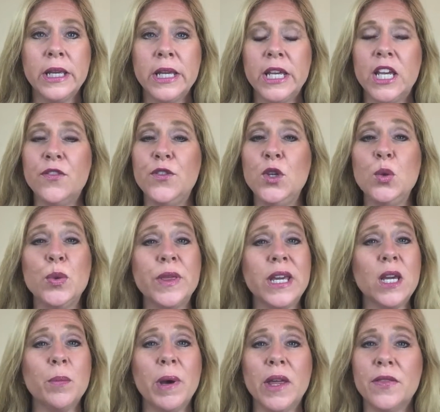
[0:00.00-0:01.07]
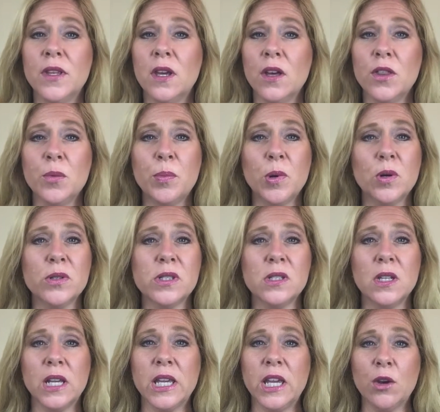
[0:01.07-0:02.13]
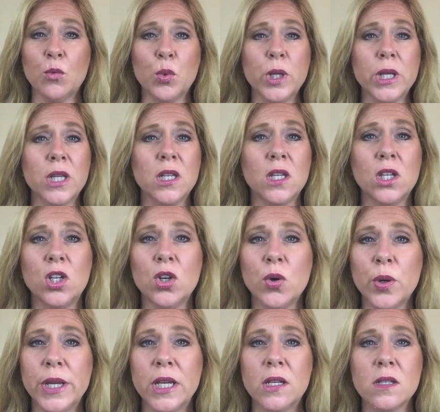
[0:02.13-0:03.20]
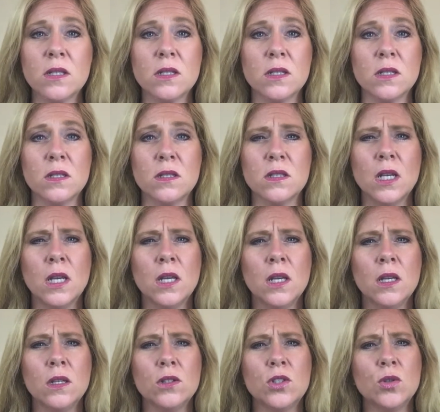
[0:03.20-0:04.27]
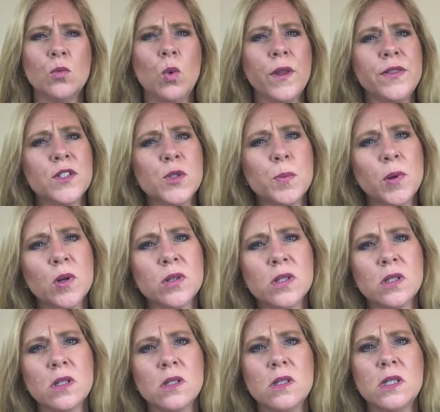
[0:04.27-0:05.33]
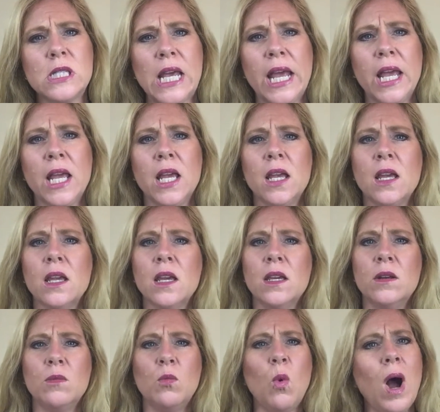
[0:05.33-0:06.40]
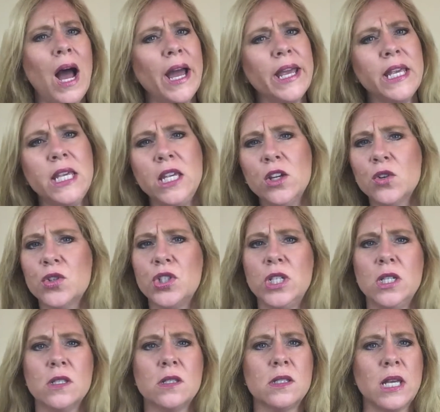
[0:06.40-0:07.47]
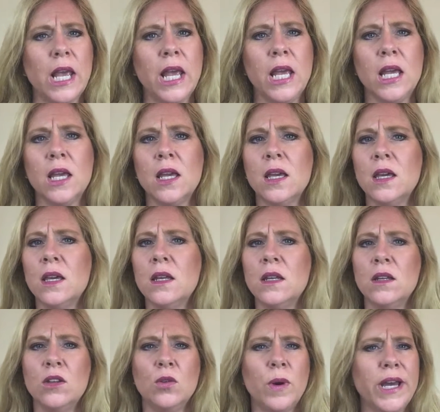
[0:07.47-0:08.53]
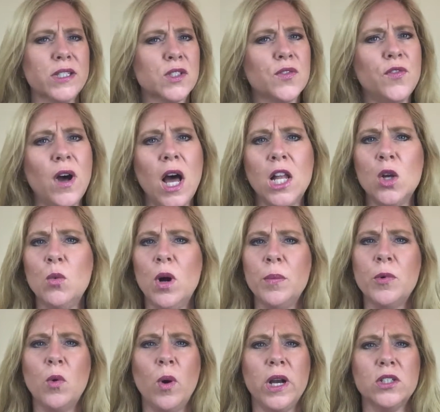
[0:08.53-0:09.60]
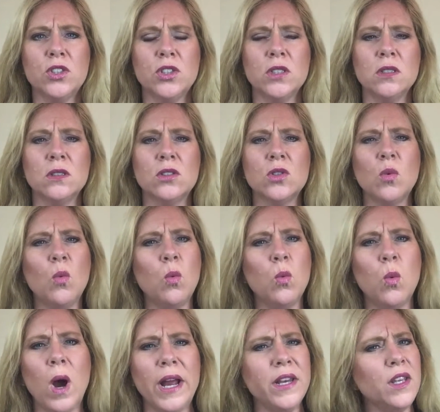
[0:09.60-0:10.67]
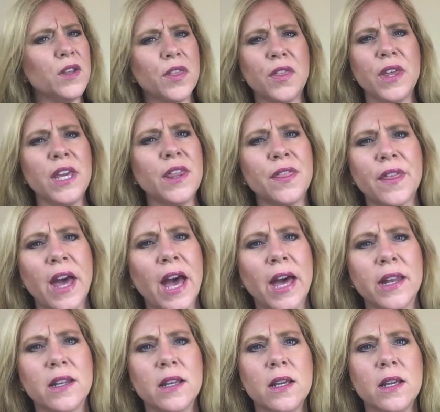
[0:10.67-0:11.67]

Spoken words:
if you think about the other person and get really curious as to what this person is saying and why he or she is saying it, and you ask follow-up questions, so why do you think that?